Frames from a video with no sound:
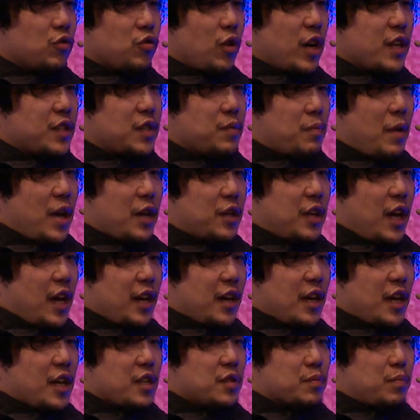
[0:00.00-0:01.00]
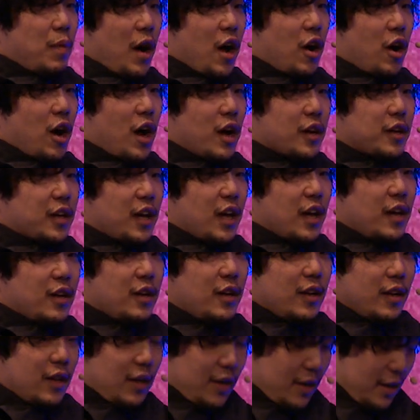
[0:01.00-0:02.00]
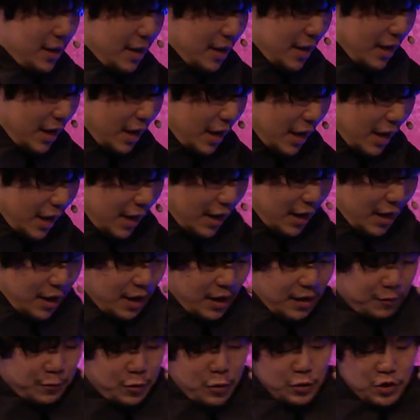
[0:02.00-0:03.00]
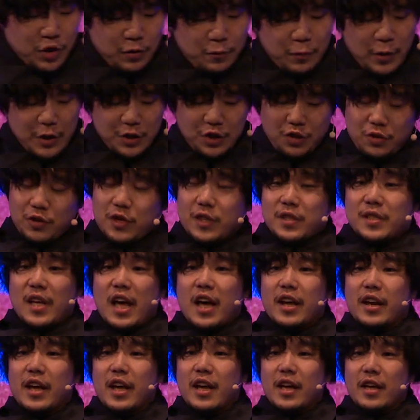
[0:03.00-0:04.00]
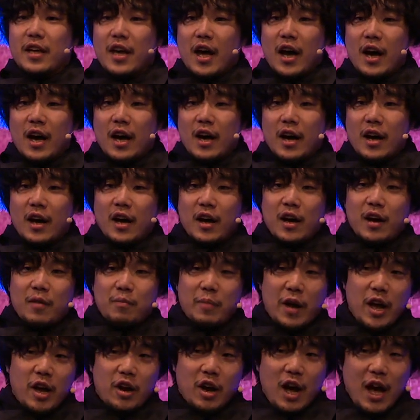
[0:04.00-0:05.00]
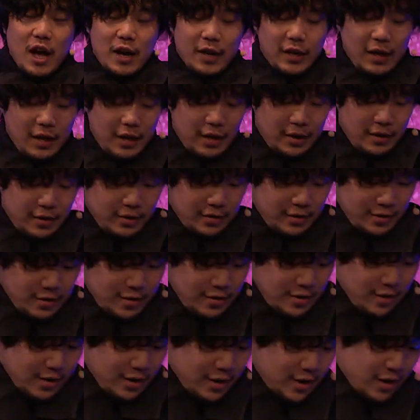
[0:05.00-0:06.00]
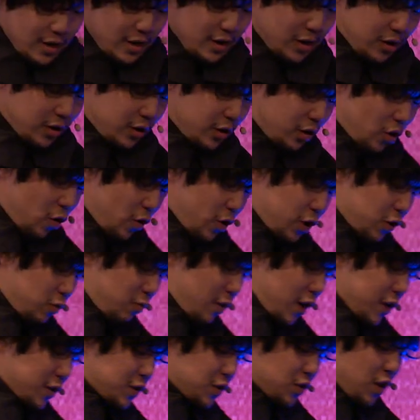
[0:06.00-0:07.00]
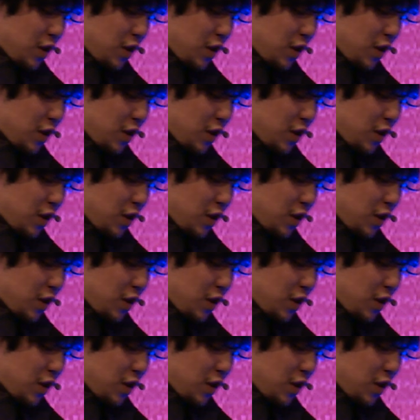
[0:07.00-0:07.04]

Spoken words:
dressmaking is biohacking. Future fashion designer, biohacker. Going one